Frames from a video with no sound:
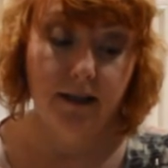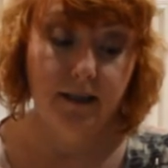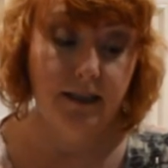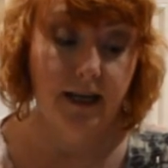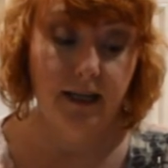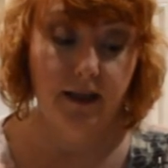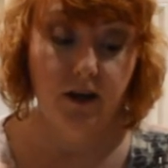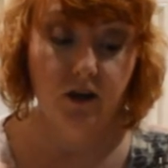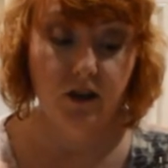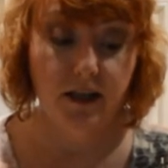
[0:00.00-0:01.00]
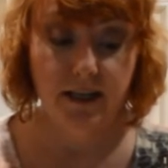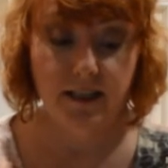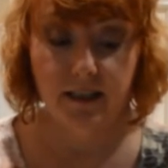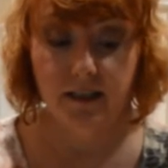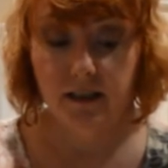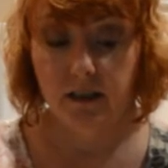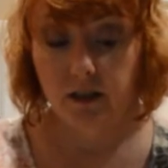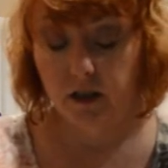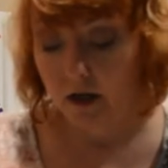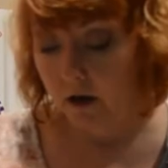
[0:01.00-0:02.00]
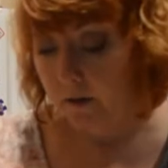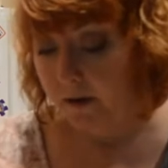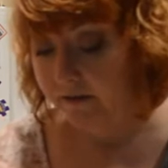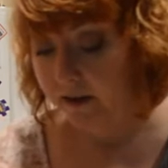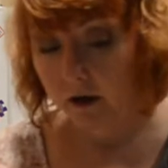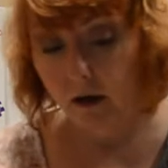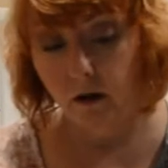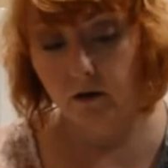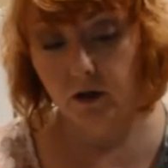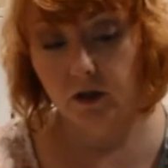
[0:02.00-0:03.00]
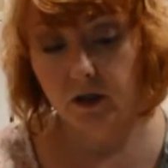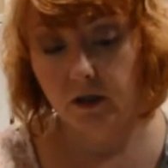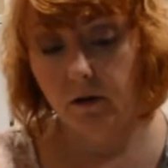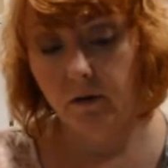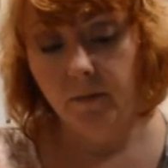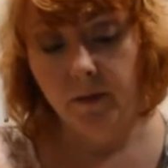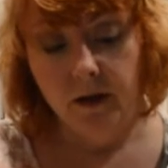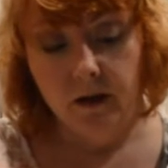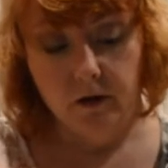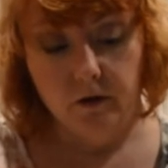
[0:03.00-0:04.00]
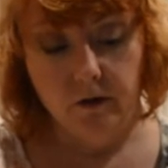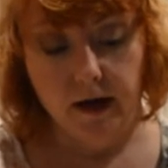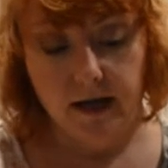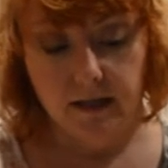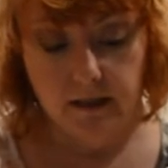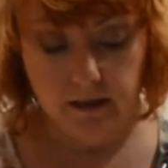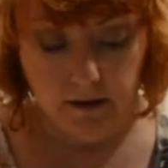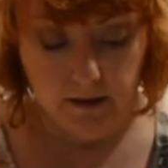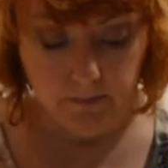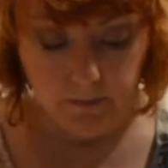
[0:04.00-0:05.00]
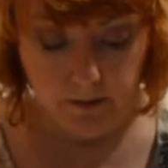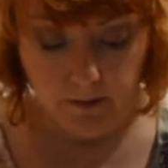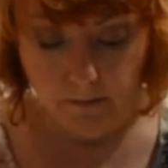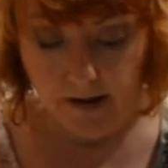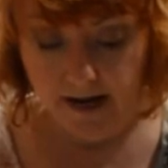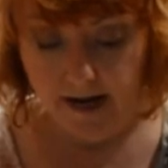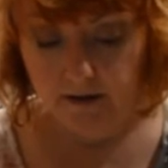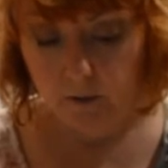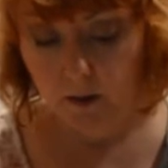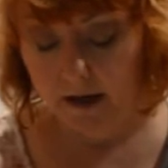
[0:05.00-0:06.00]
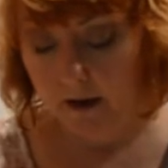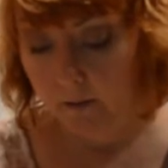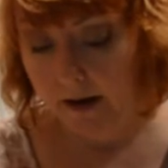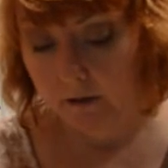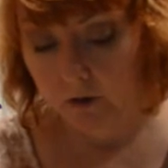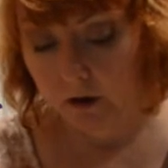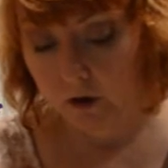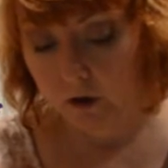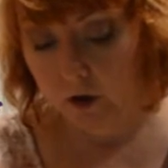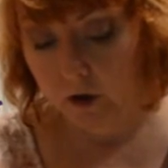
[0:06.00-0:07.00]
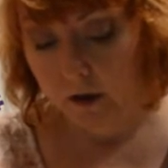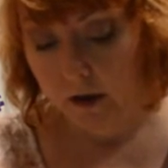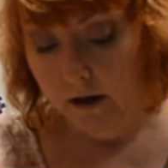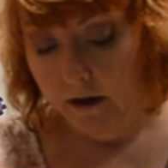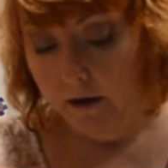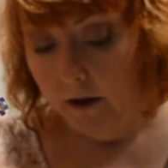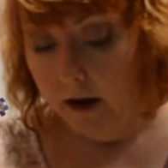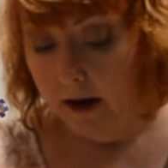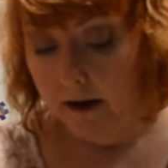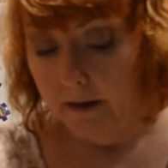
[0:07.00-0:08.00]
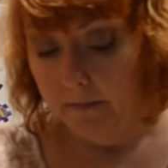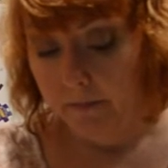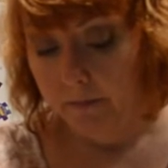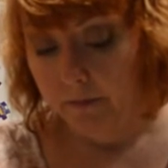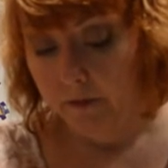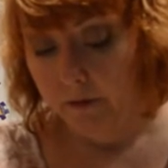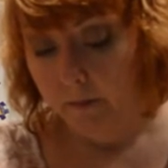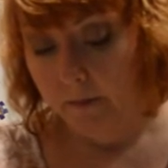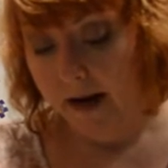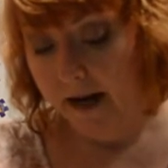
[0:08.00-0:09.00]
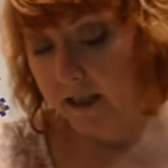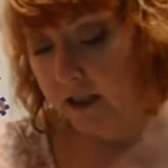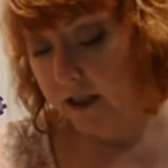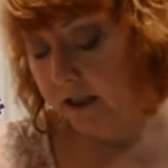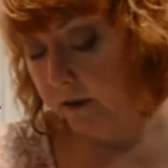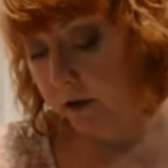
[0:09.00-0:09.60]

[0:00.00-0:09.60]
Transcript: say that theirs need to go even longer. So you guys might have to play around with yours. Mine just